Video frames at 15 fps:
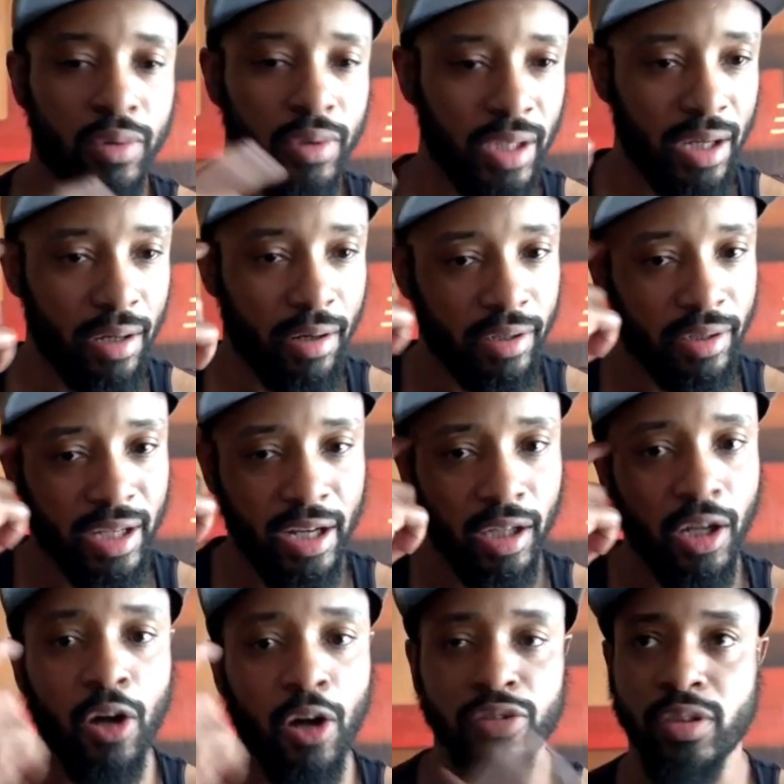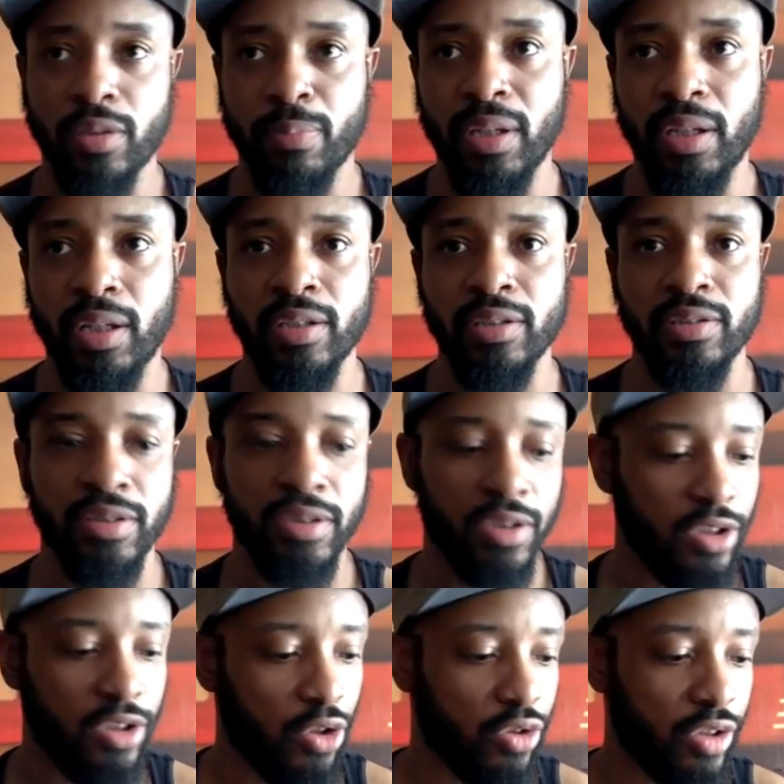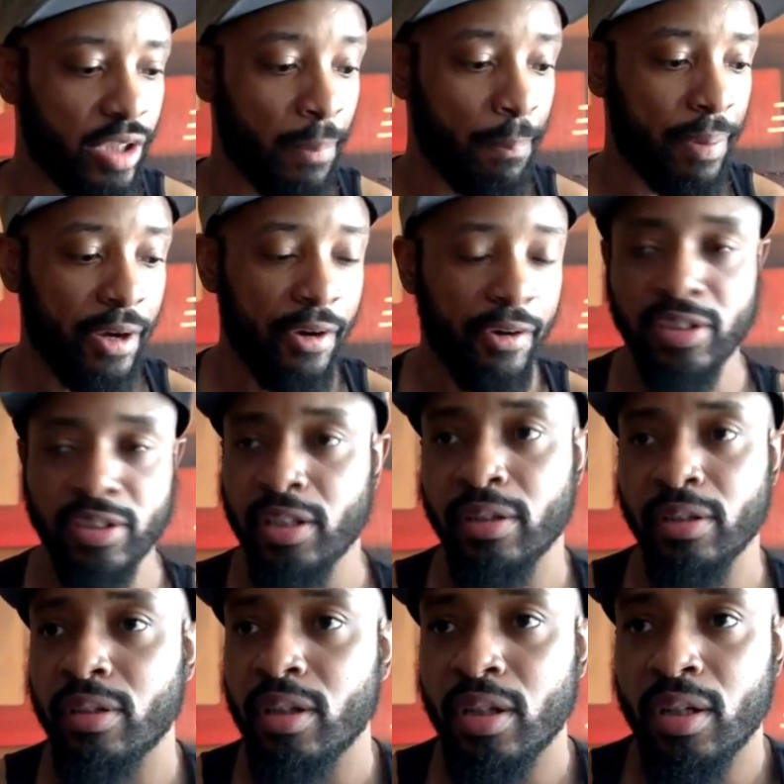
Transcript: they're lost because, the parents can